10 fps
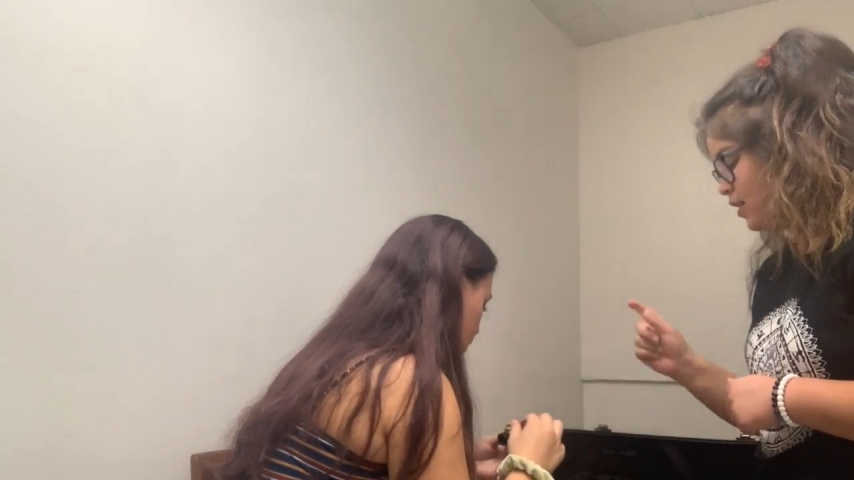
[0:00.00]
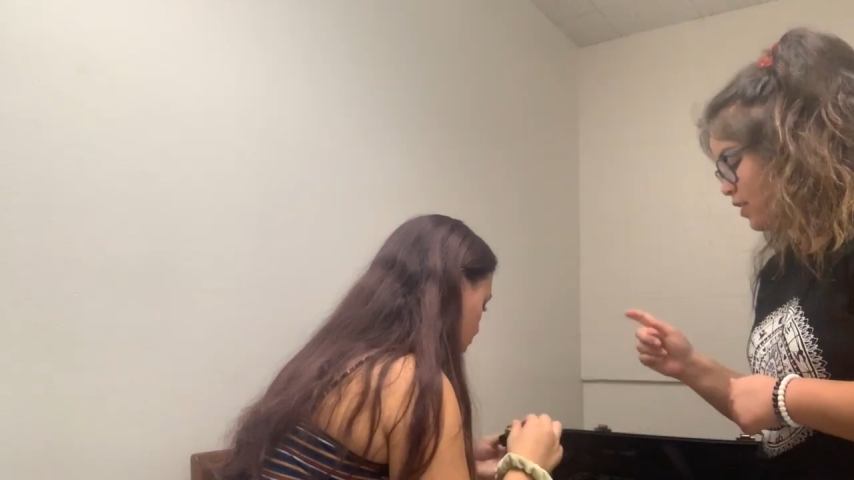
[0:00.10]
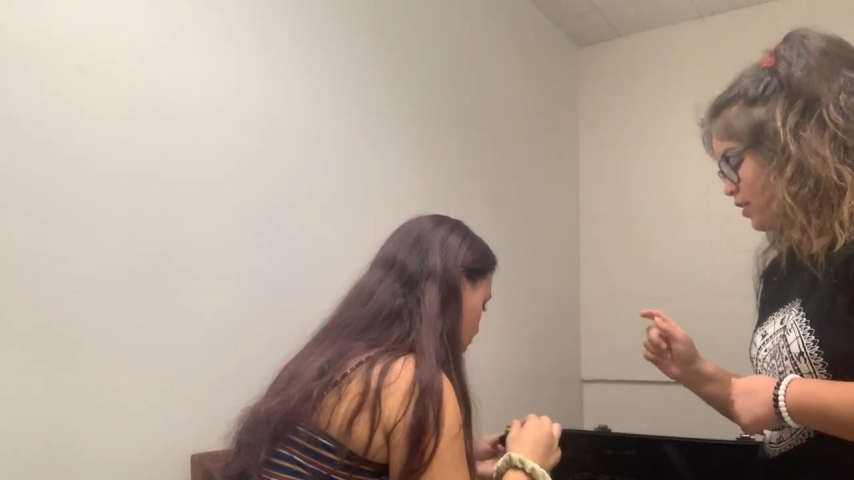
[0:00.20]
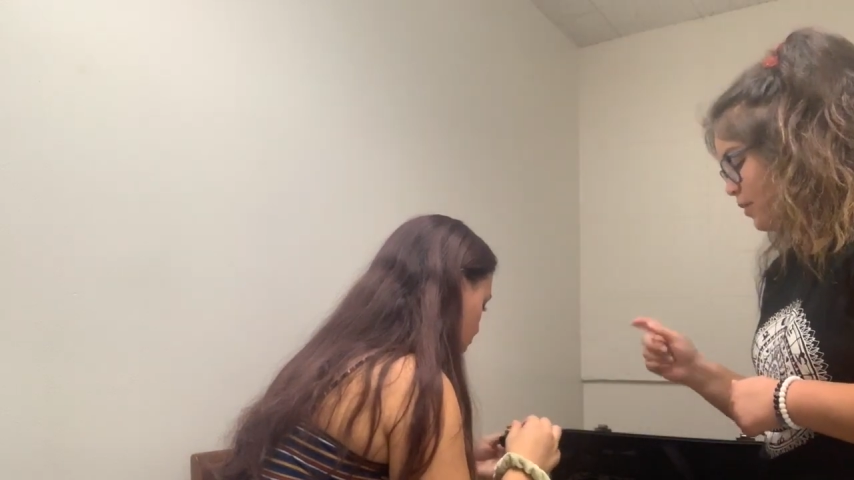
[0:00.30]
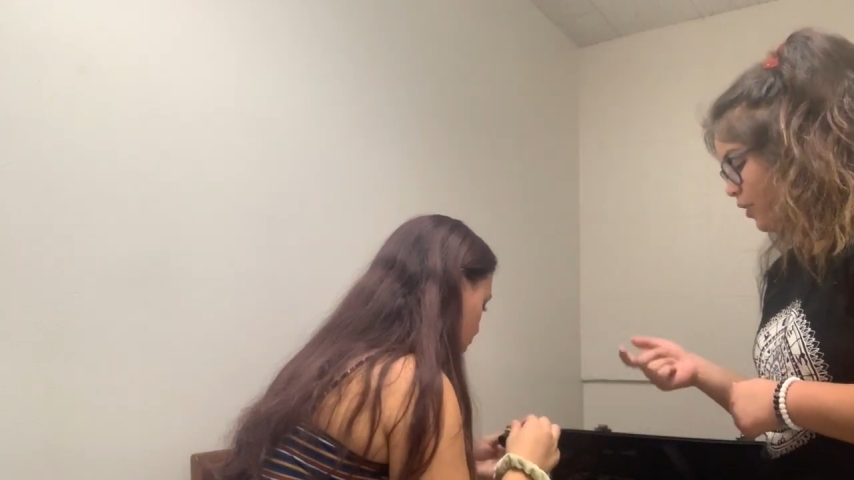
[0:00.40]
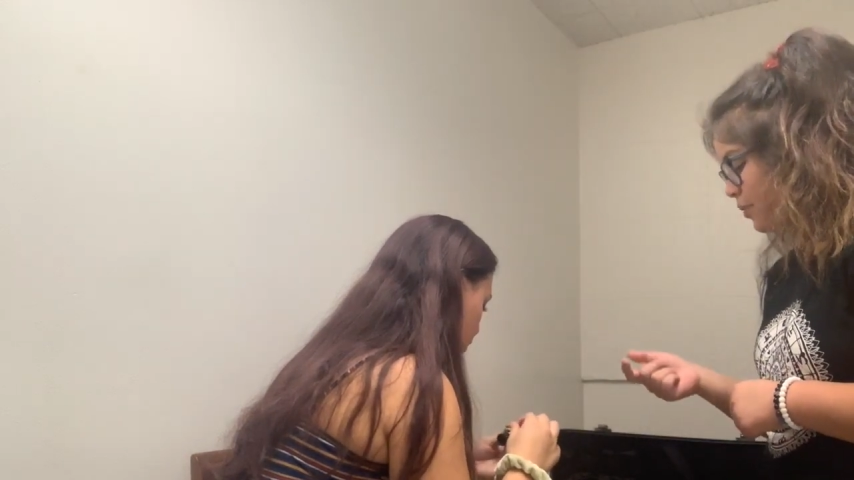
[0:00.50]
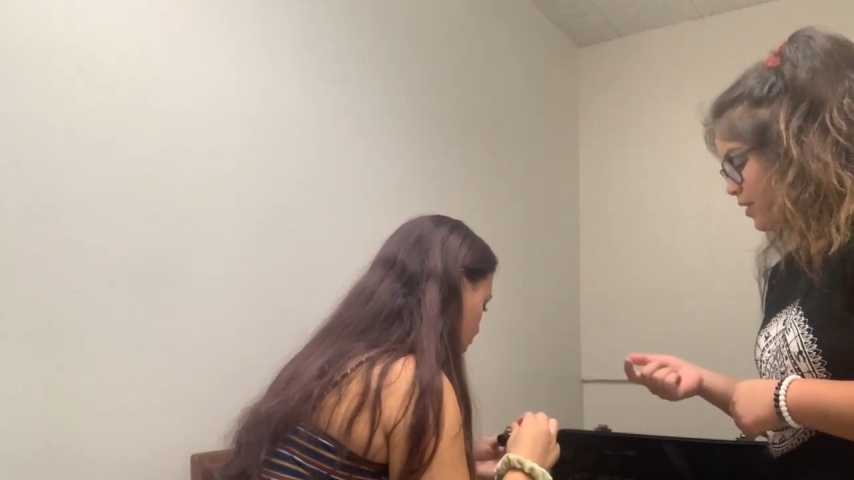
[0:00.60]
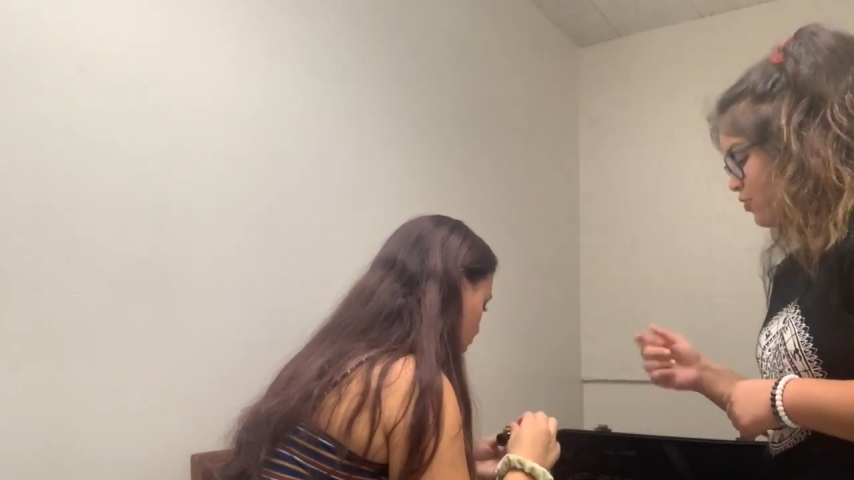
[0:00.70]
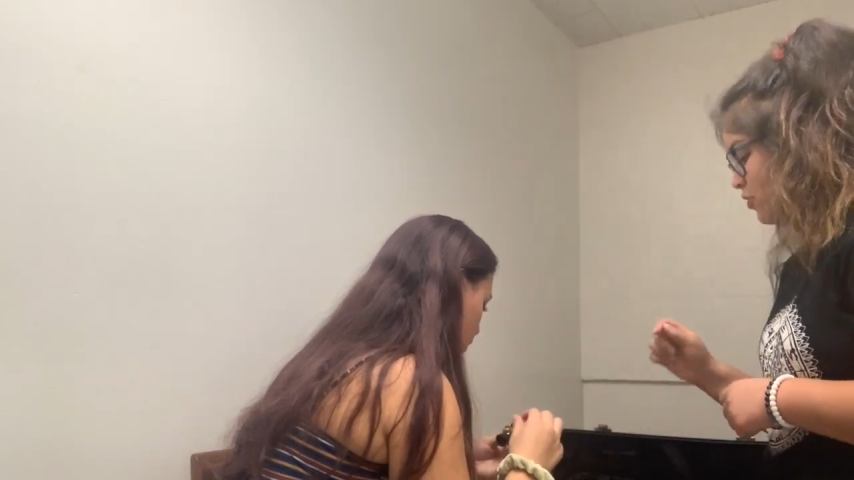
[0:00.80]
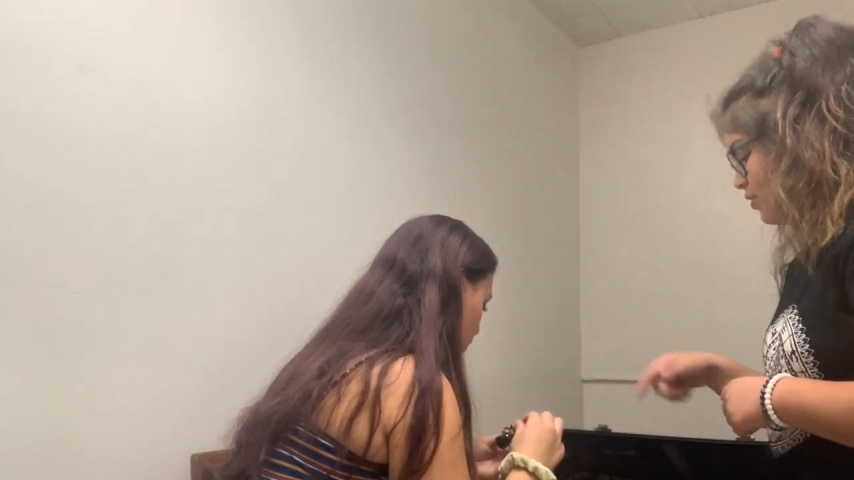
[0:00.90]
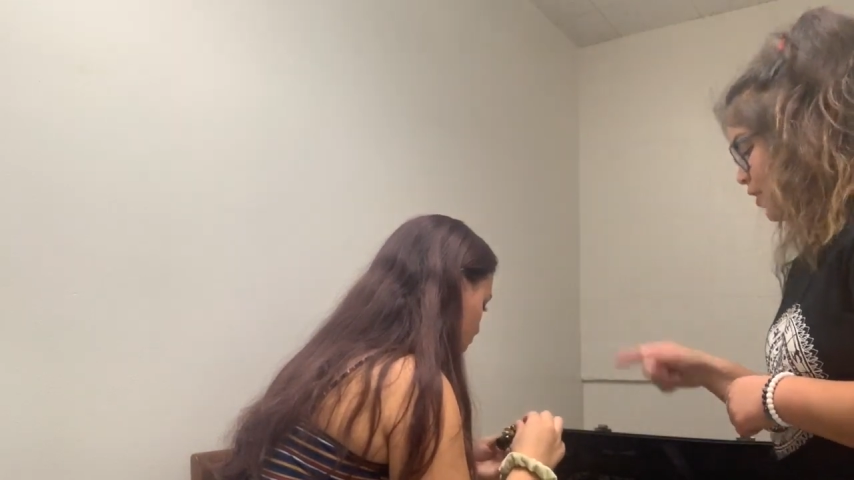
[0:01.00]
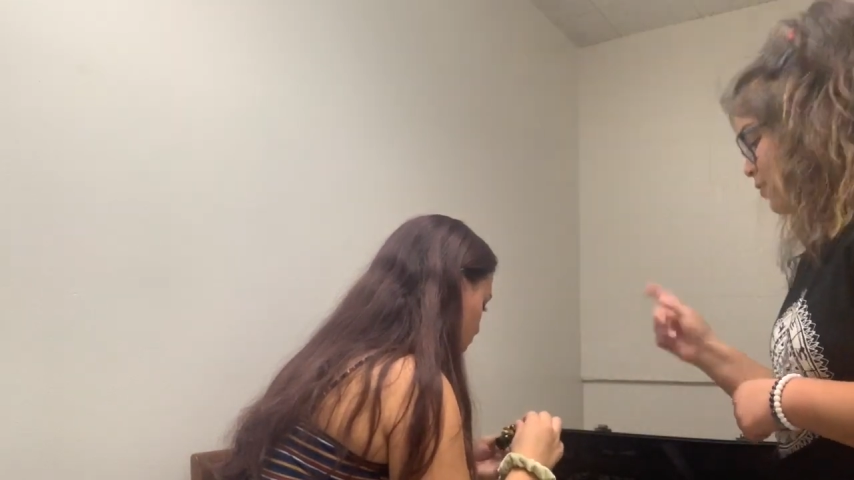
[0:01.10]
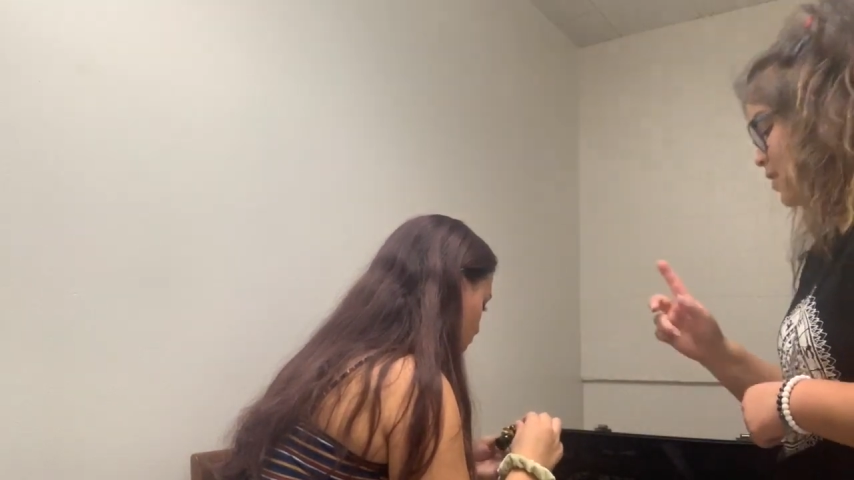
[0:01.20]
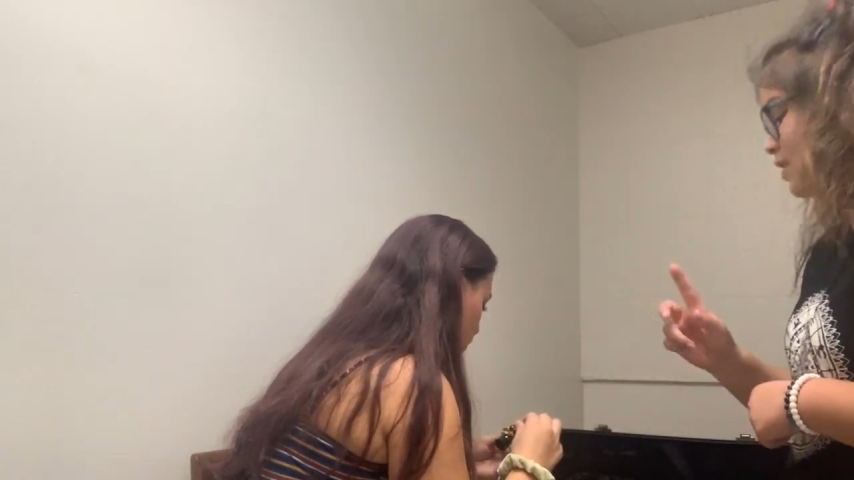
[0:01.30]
the mouthpiece just like we